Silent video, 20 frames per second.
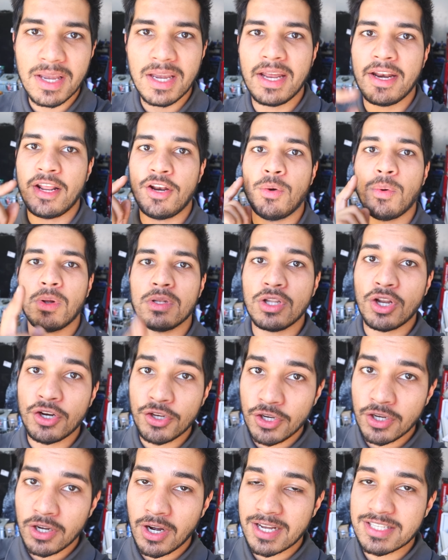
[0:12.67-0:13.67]
and I know a lot
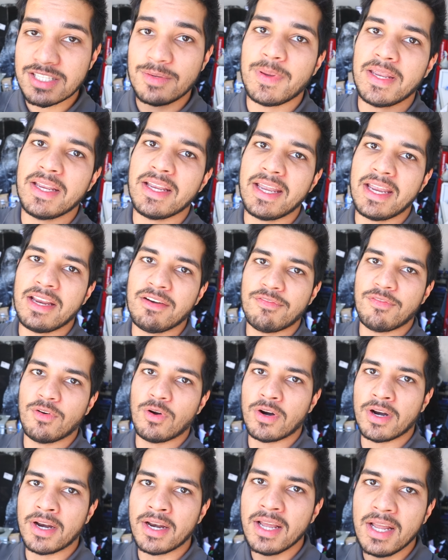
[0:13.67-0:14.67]
of you guys have been keen
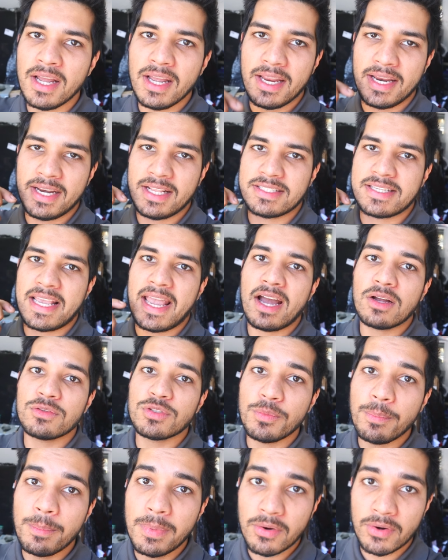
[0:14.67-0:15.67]
for it. It is how
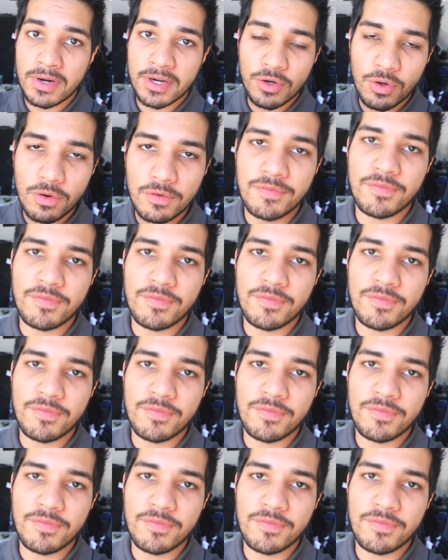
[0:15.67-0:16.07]
to mirror your